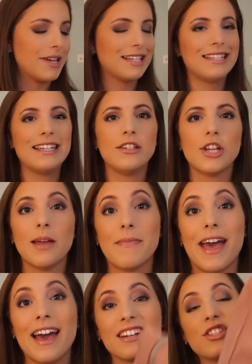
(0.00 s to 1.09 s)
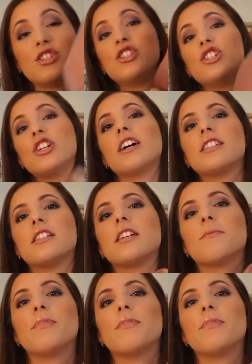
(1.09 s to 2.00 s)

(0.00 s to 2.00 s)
TJ Maxx just